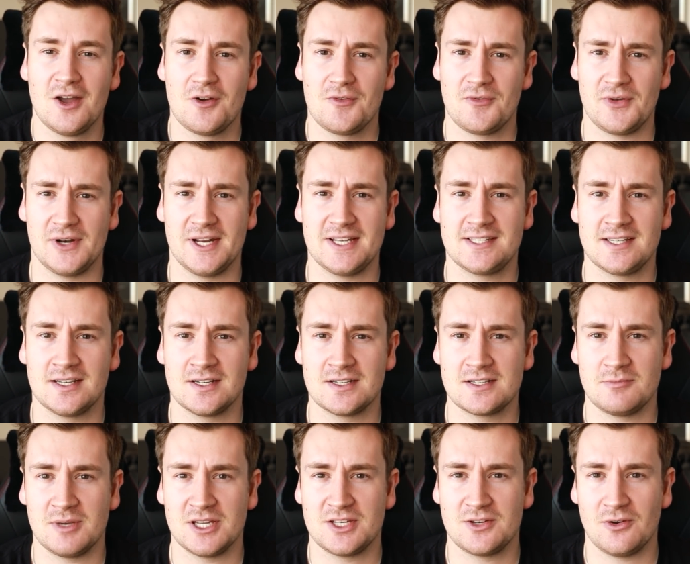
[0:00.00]
for listening
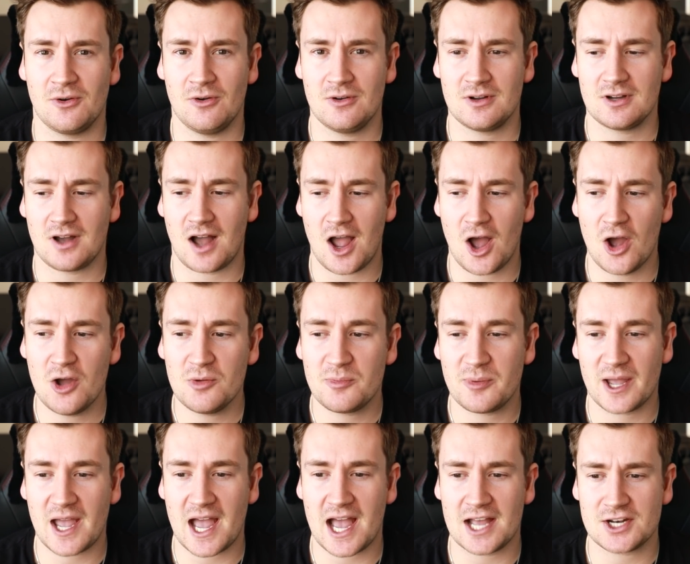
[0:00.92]
to me talk. I
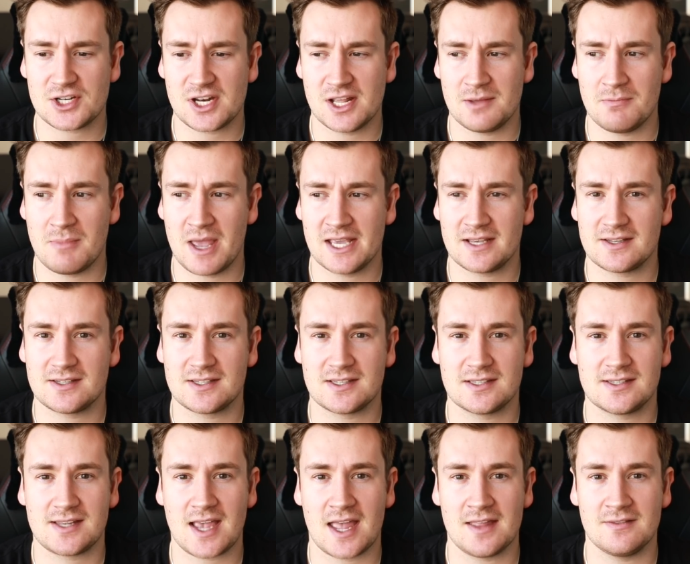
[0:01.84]
hope it actually makes
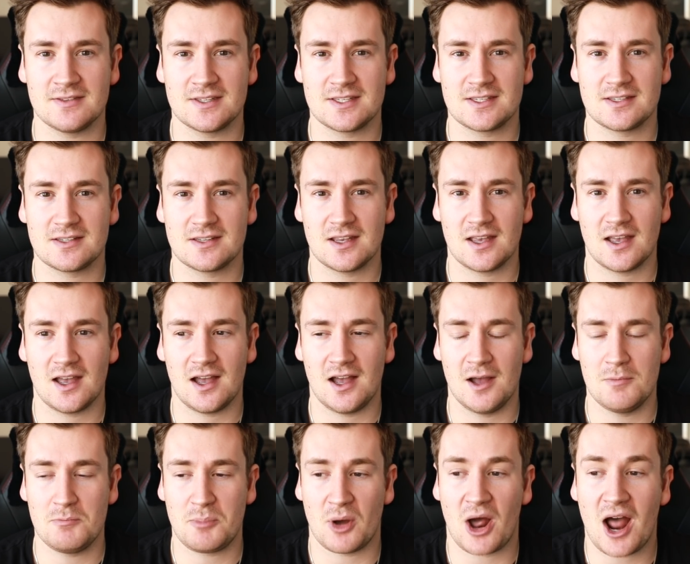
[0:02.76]
sense.
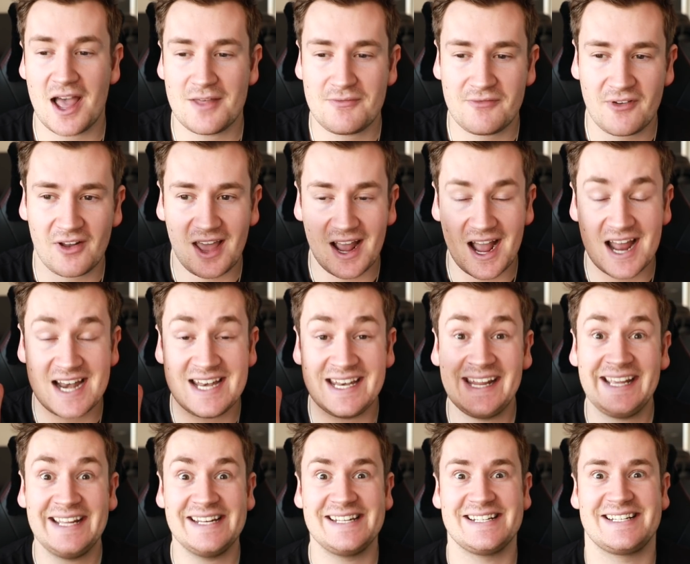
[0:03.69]
But I feel like I
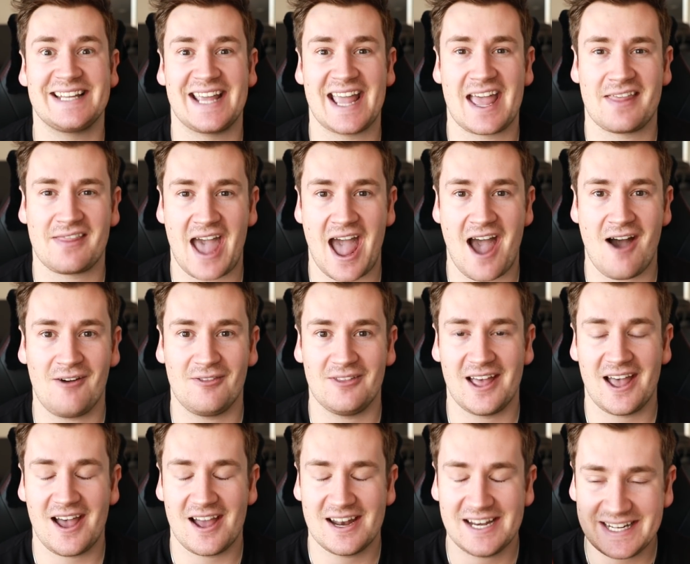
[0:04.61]
needed to get that out
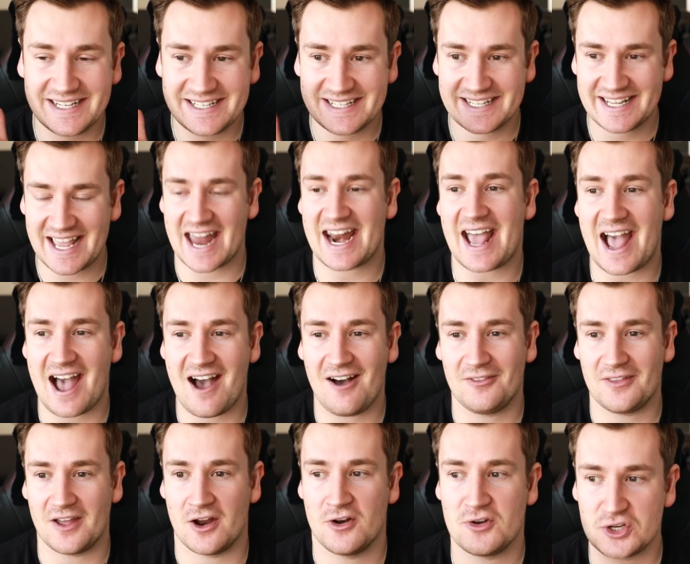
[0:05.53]
there. I needed to get it
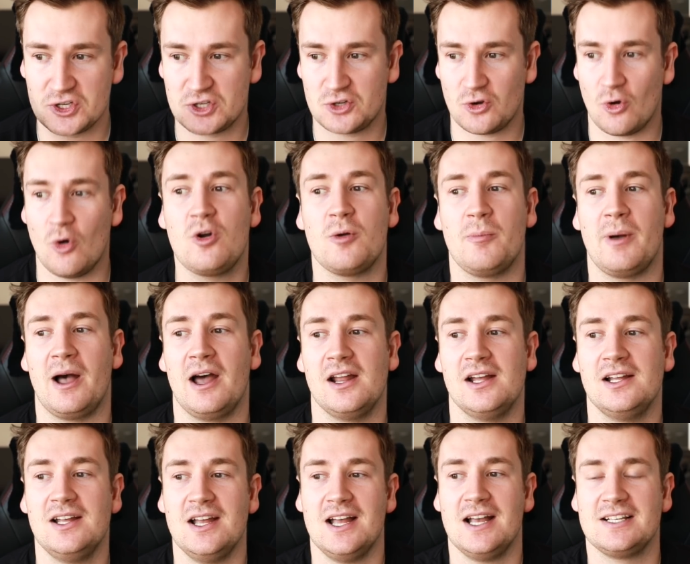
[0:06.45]
out there and just talk about
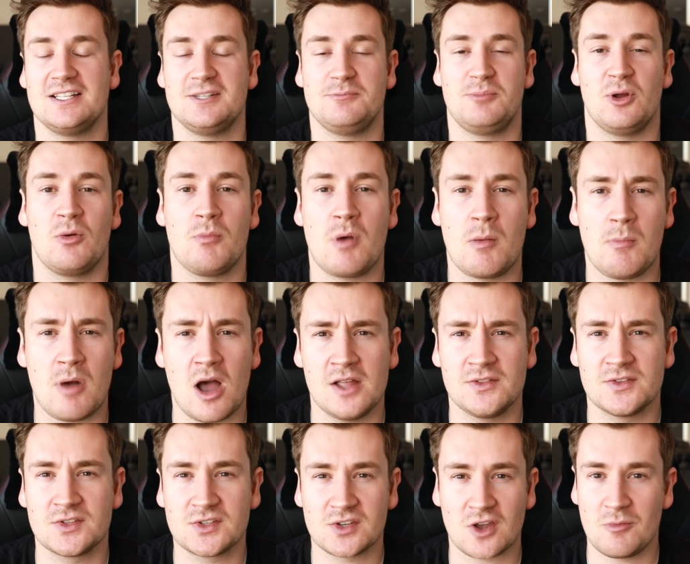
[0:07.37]
it, because it's been on my
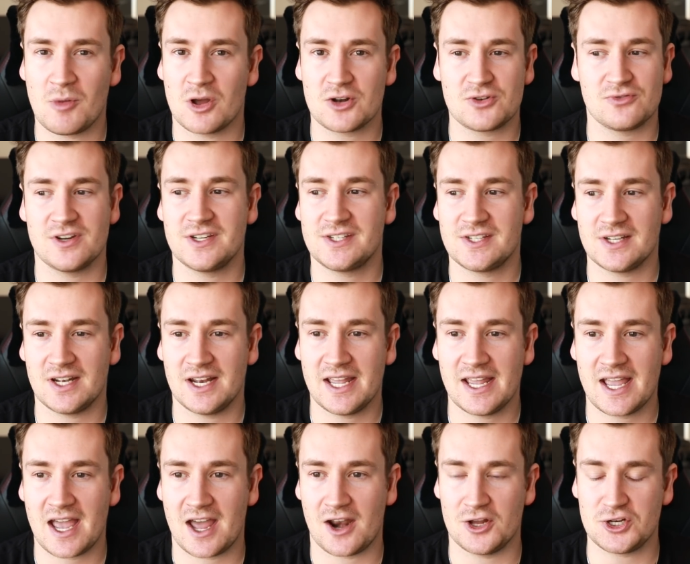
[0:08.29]
mind so much
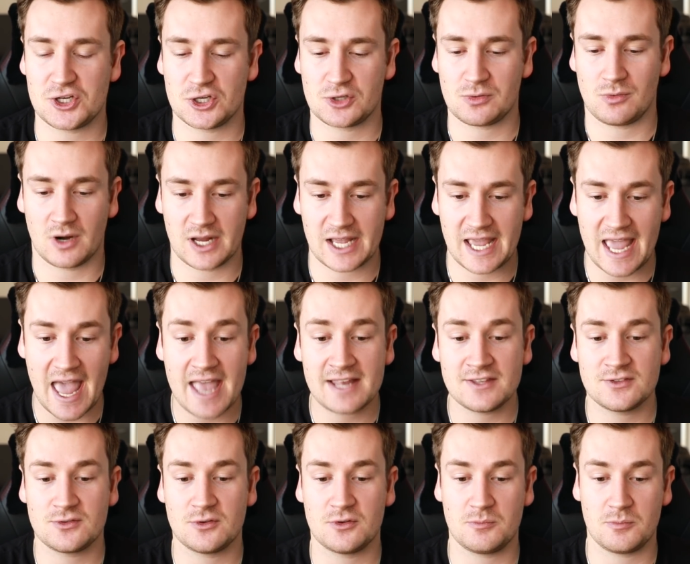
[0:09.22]
recently, and I just want to get
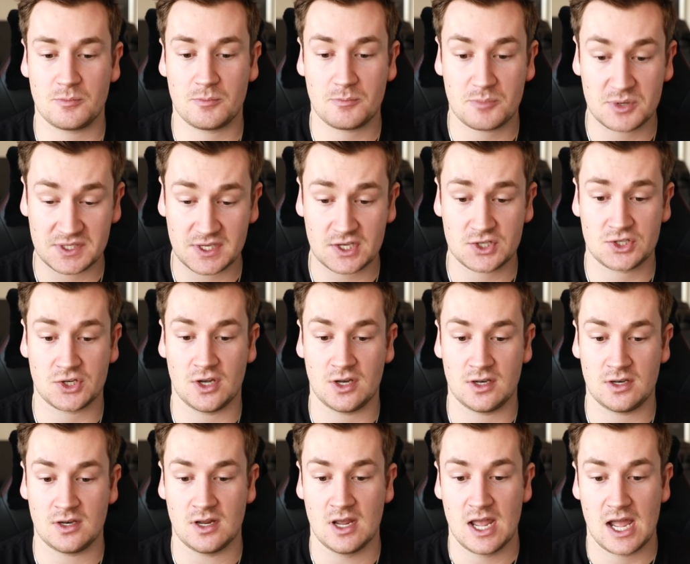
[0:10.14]
into a
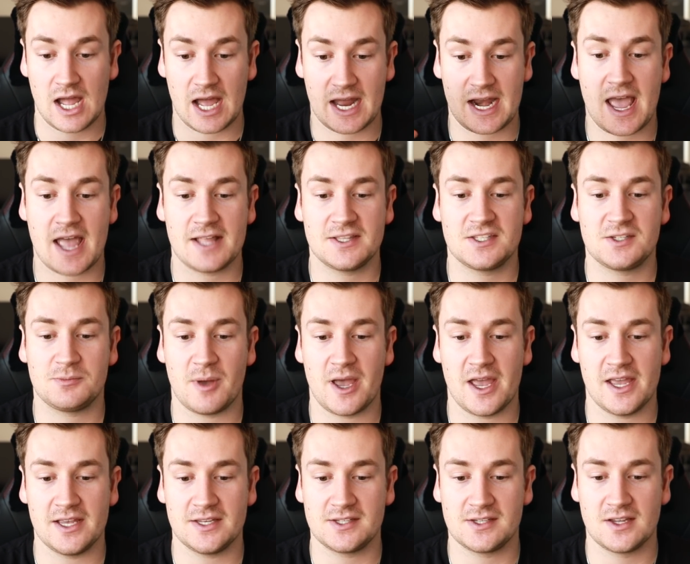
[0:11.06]
position and a
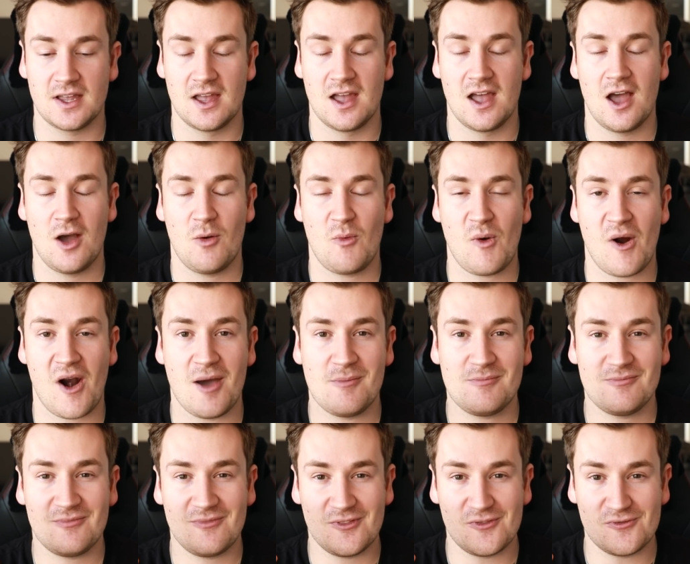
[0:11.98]
headspace where
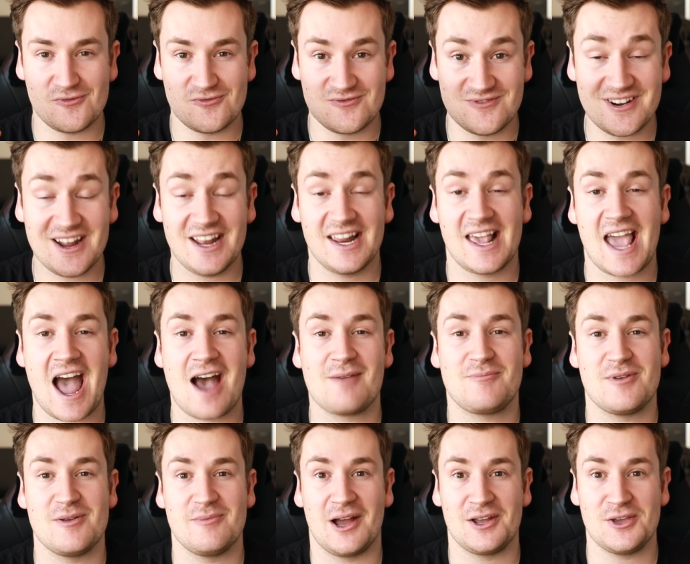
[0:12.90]
I'm really
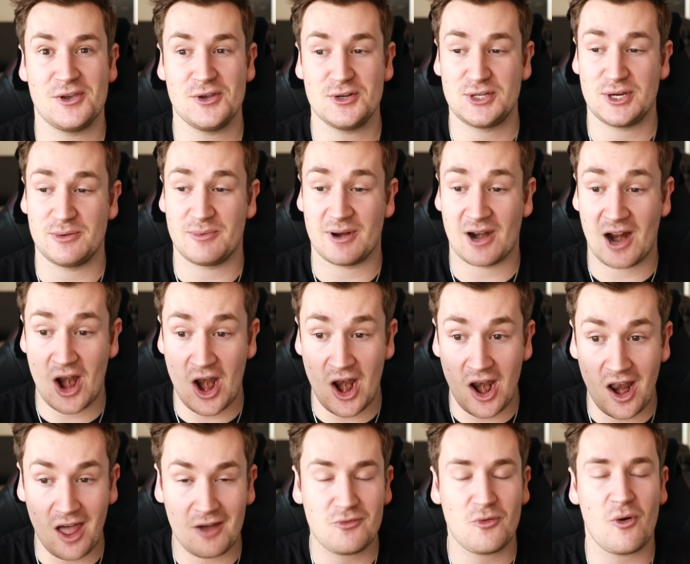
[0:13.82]
happy about YouTube and I
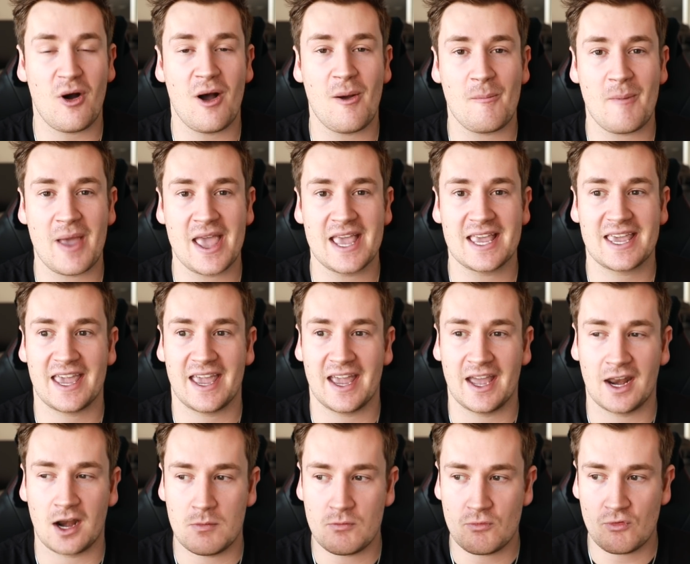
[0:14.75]
love what I'm making
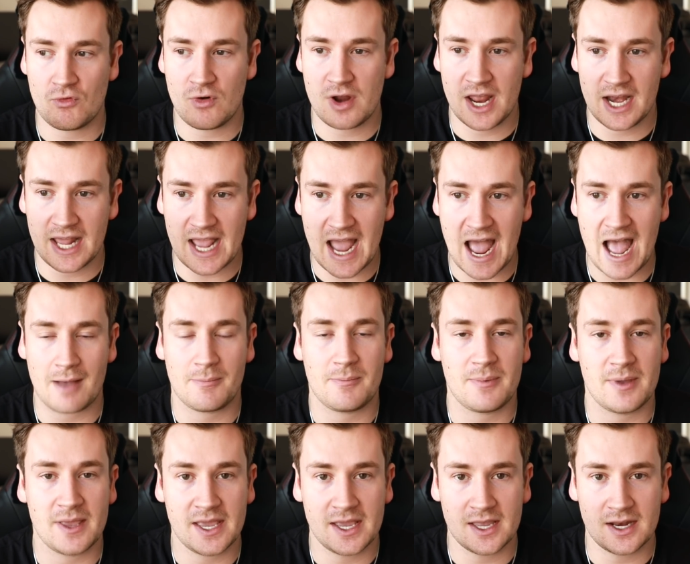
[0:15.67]
and I'm really
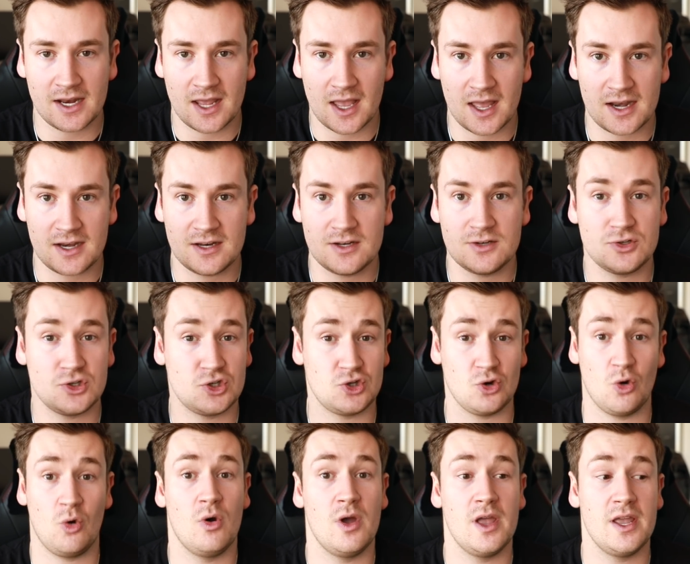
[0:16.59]
happy and
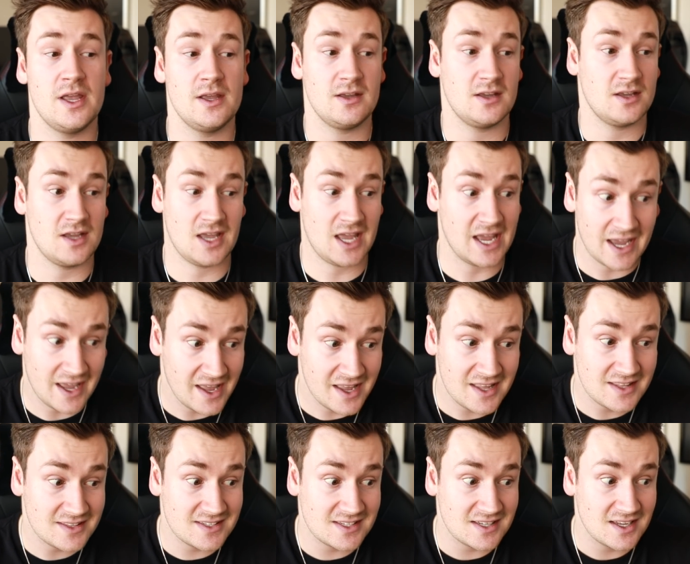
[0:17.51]
enjoying
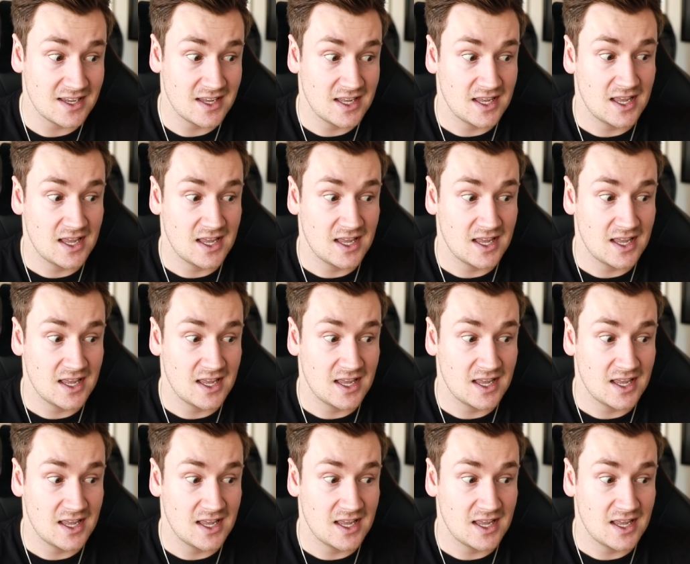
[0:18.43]
it.